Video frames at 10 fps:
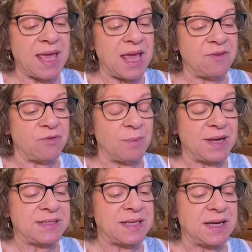up at the gate for
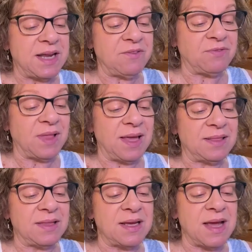my Sunday
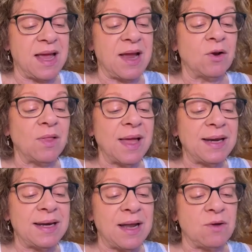flight, the
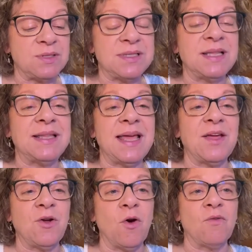airline announced that they
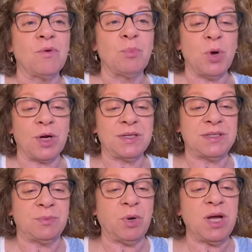had overbooked.
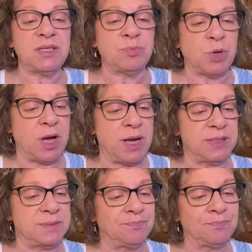Surprise,
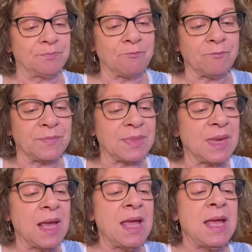surprise.
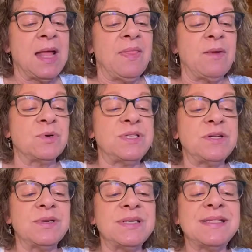They were
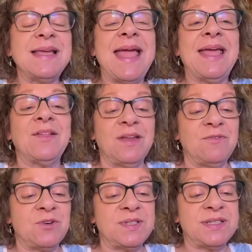seriously
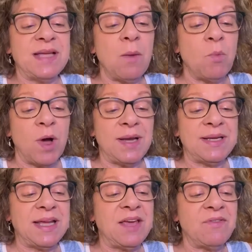angling for someone
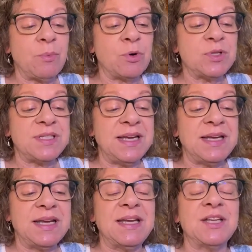to give up her
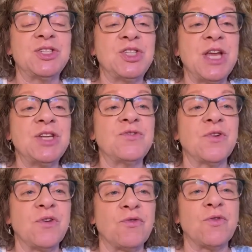seat in exchange
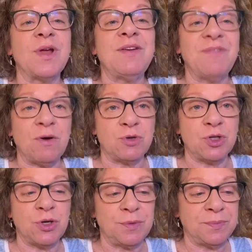for a free
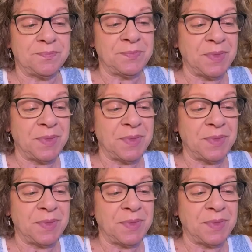voucher.